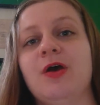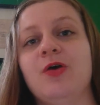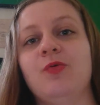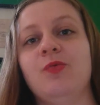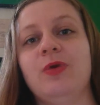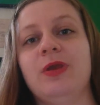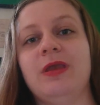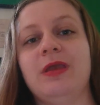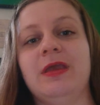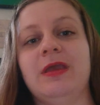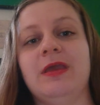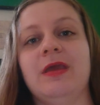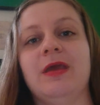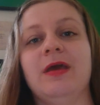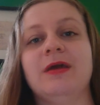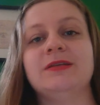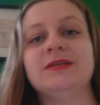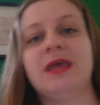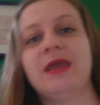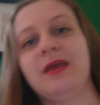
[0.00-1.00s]
We
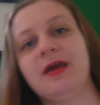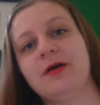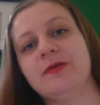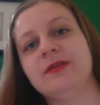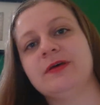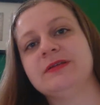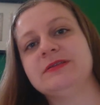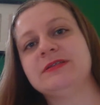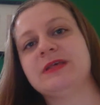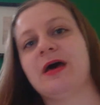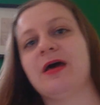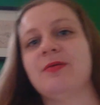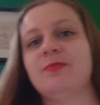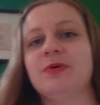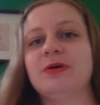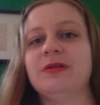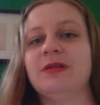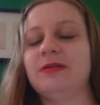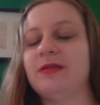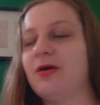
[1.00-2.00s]
take out that side
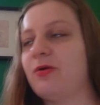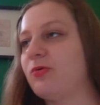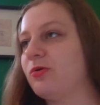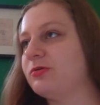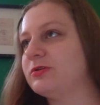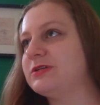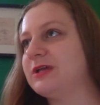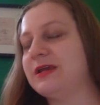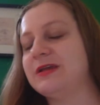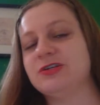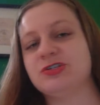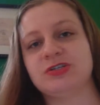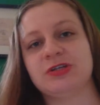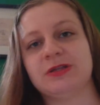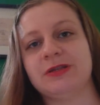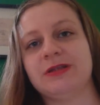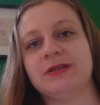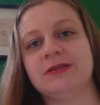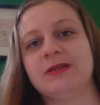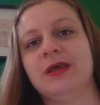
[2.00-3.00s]
bend and that
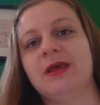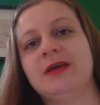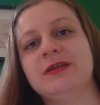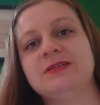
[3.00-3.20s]
rotation and